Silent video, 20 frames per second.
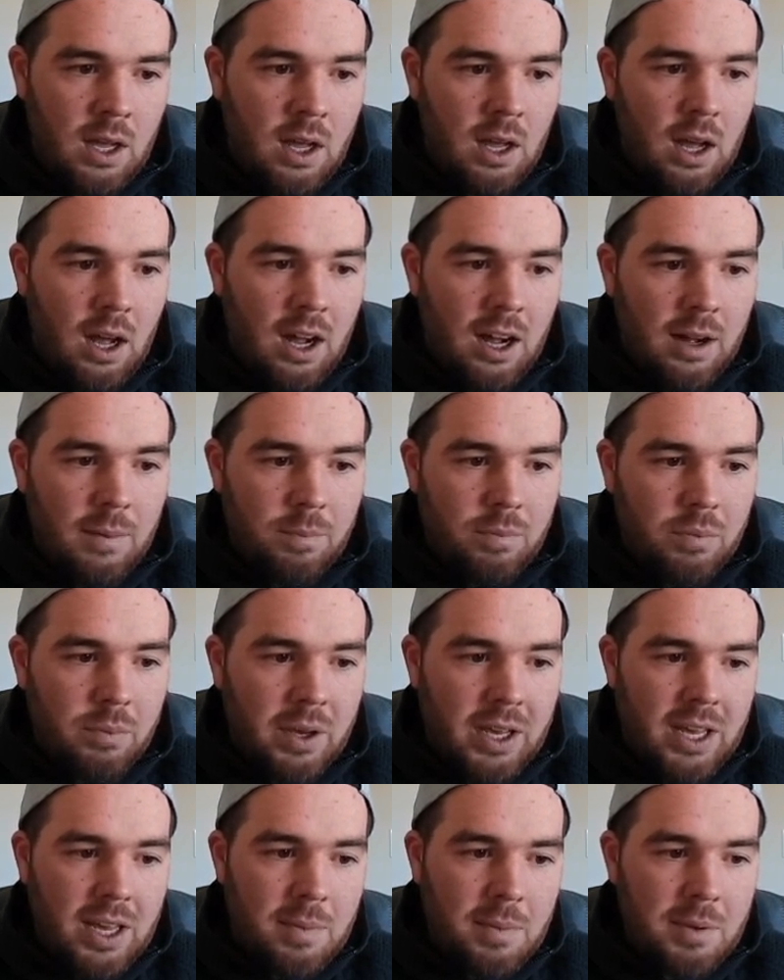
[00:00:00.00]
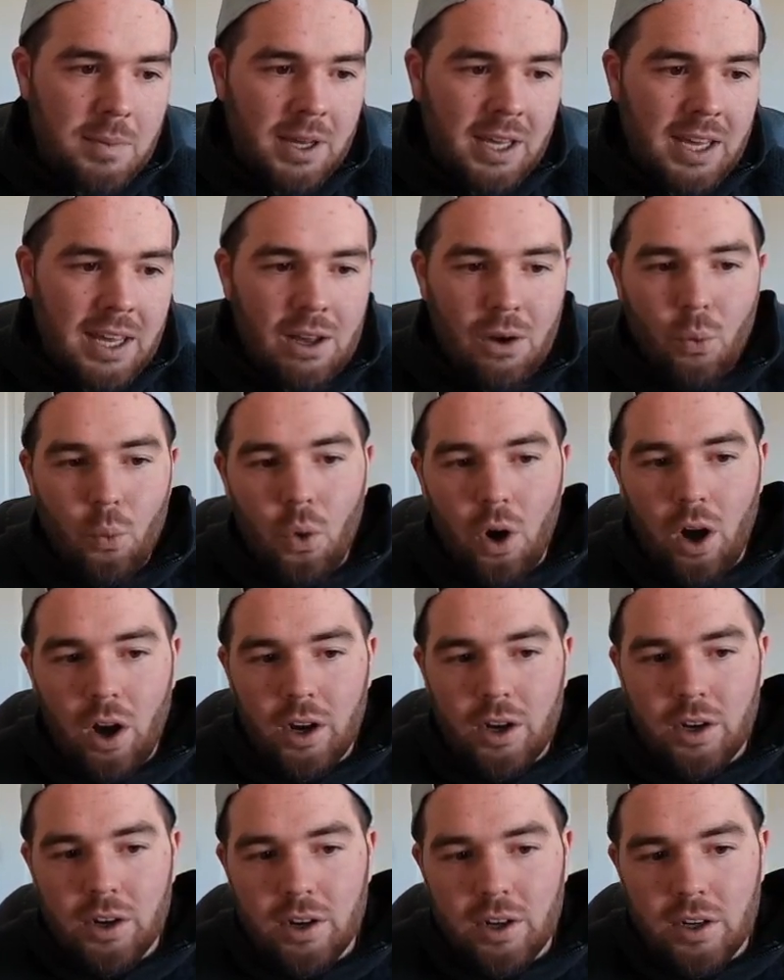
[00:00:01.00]
But him and Mikael
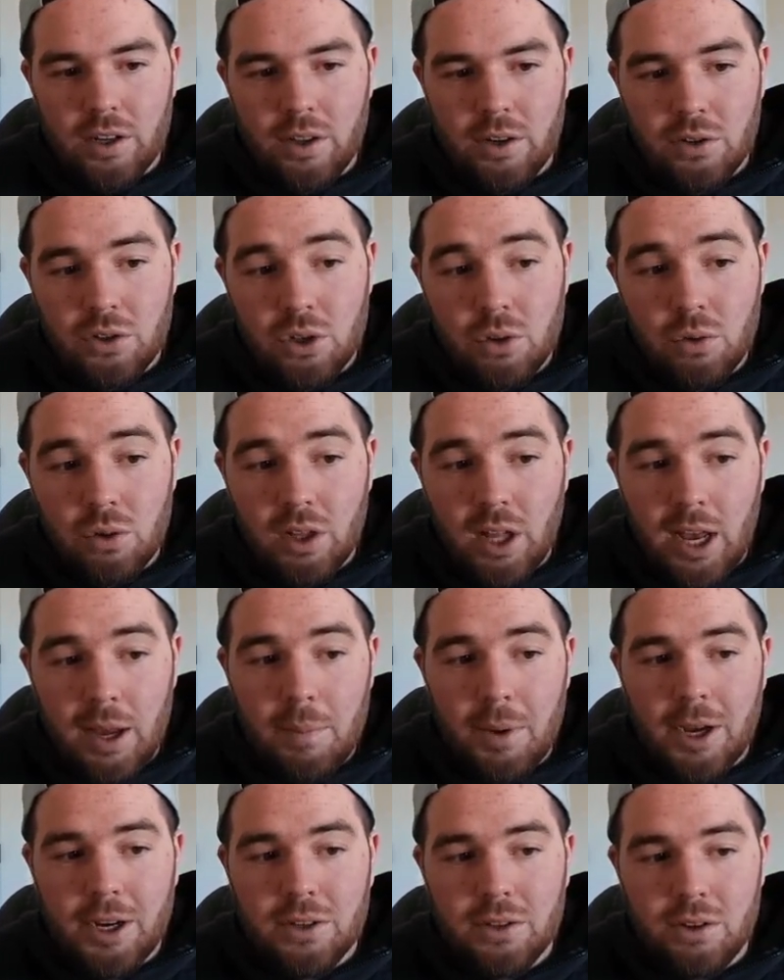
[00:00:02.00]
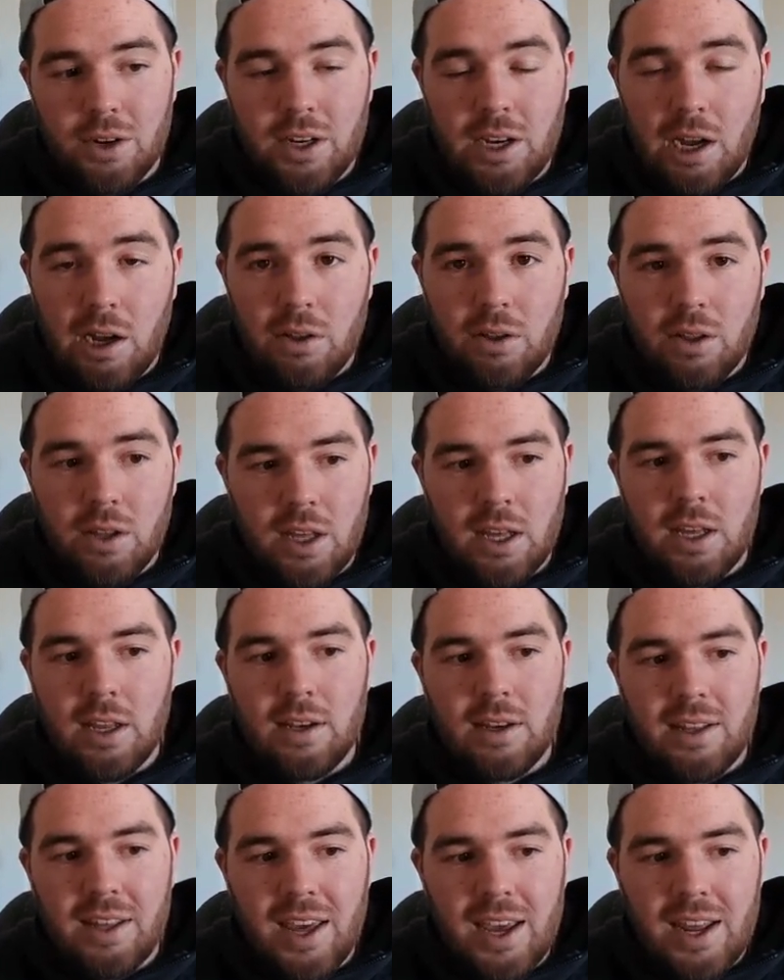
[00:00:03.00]
Walker are their 2 linebackers right now,
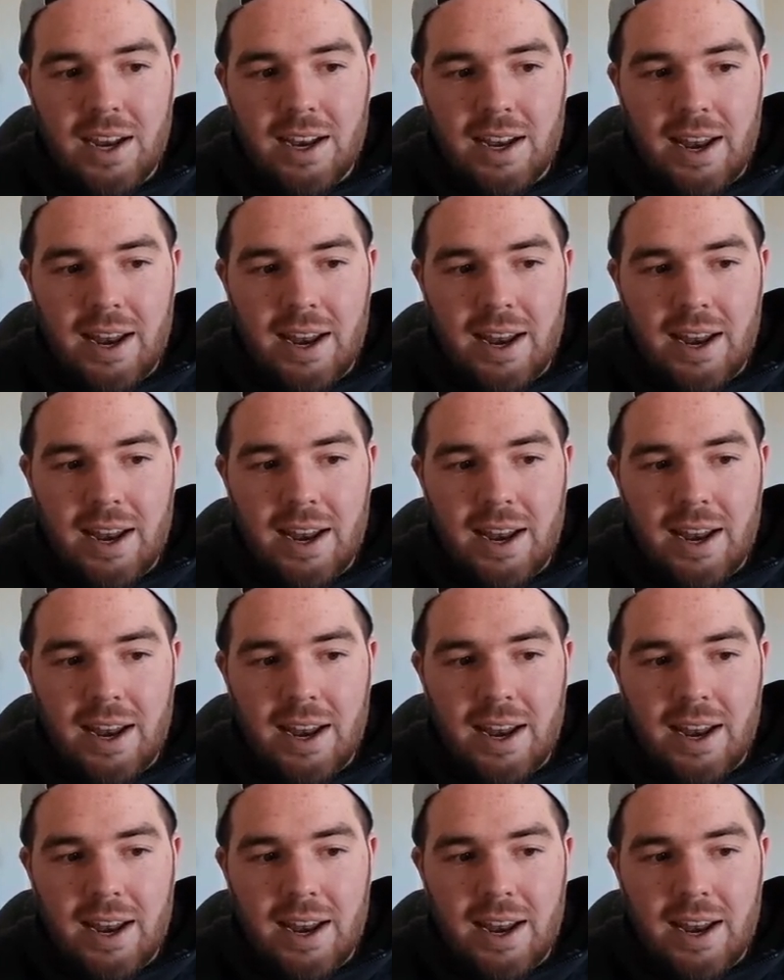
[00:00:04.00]
and Caden